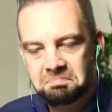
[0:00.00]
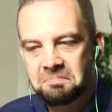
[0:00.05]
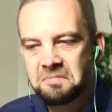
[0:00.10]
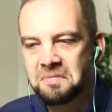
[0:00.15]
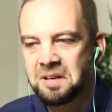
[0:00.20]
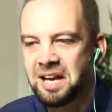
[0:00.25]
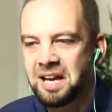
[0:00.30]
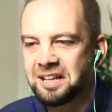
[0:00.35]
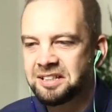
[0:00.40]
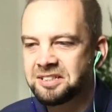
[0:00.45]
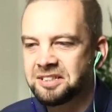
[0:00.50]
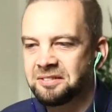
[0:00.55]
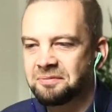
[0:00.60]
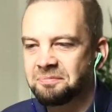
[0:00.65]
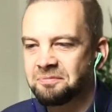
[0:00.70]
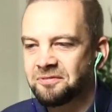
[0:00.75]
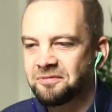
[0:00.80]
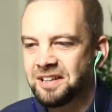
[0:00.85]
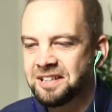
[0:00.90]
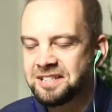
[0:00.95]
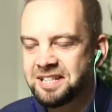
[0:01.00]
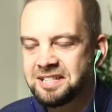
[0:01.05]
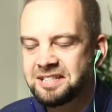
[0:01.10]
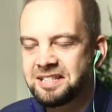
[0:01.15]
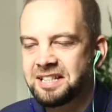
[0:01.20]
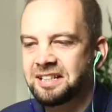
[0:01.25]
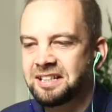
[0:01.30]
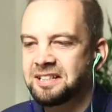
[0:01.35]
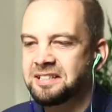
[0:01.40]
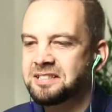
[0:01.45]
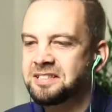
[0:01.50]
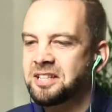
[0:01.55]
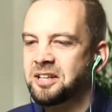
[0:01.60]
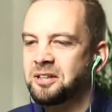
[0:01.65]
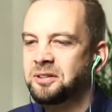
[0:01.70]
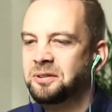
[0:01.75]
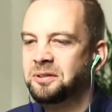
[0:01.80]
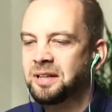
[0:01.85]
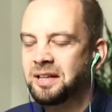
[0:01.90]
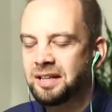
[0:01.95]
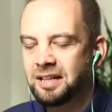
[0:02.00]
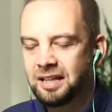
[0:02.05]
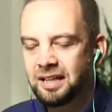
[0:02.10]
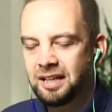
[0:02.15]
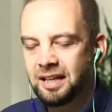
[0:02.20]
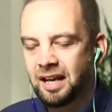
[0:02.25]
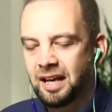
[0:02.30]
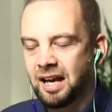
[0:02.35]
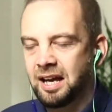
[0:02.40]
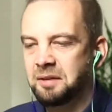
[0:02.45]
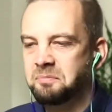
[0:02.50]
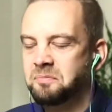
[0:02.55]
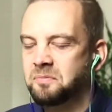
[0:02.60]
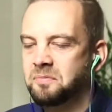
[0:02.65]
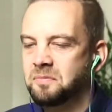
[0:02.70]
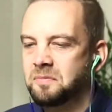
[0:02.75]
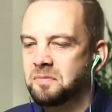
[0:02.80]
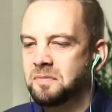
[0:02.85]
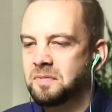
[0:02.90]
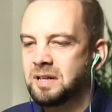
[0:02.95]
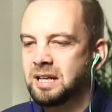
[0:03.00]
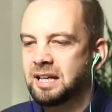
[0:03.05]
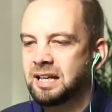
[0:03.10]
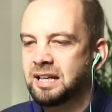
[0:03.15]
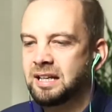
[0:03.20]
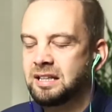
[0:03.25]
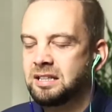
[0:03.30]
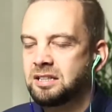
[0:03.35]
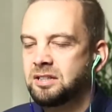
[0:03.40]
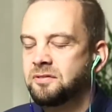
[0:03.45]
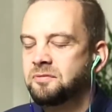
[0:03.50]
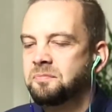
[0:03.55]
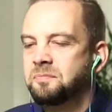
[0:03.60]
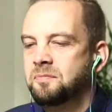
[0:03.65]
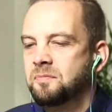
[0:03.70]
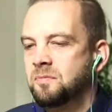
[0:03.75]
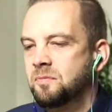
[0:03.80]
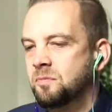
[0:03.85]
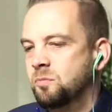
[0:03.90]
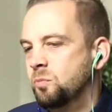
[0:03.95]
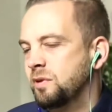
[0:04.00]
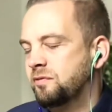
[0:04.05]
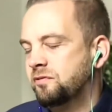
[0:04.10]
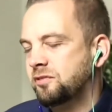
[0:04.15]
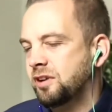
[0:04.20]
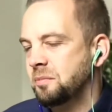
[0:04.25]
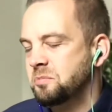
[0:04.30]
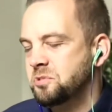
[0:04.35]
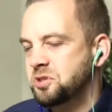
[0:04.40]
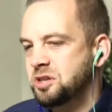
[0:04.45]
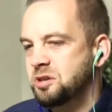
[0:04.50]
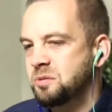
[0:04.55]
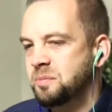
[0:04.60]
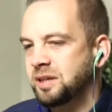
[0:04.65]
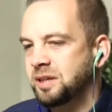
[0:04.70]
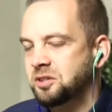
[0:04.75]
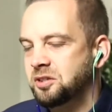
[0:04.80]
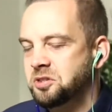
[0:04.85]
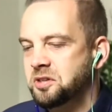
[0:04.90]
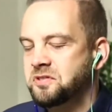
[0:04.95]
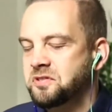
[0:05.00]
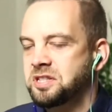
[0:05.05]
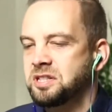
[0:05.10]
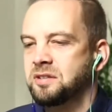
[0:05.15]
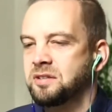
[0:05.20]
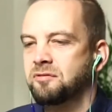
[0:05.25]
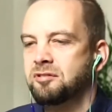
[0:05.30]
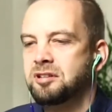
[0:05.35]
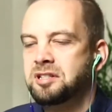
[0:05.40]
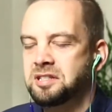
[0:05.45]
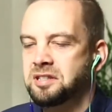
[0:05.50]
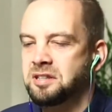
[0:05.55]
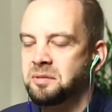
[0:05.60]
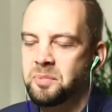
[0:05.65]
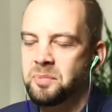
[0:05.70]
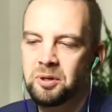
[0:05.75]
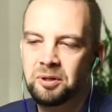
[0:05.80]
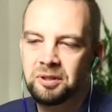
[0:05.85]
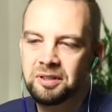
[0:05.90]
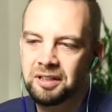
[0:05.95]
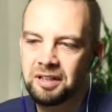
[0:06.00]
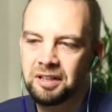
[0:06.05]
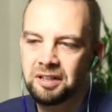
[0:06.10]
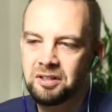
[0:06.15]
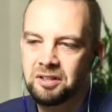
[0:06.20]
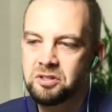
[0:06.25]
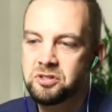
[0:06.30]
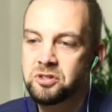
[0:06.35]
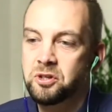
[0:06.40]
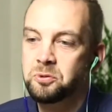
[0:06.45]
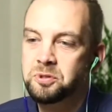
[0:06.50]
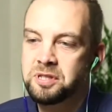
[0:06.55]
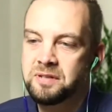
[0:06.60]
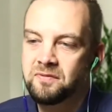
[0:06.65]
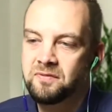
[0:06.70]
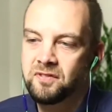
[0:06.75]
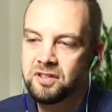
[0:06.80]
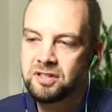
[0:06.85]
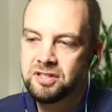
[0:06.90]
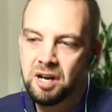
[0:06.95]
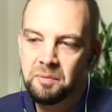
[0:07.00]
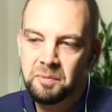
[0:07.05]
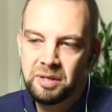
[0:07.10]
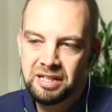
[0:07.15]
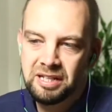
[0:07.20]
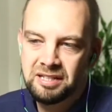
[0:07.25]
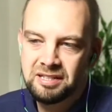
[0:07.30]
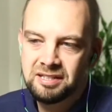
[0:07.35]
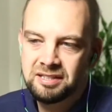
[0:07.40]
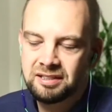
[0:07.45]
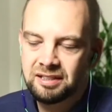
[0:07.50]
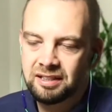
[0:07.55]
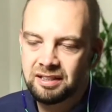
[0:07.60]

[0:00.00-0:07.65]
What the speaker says: Excellent, fantastic. And so, um, we've come to you because obviously you've written the book Consulting for Dummies,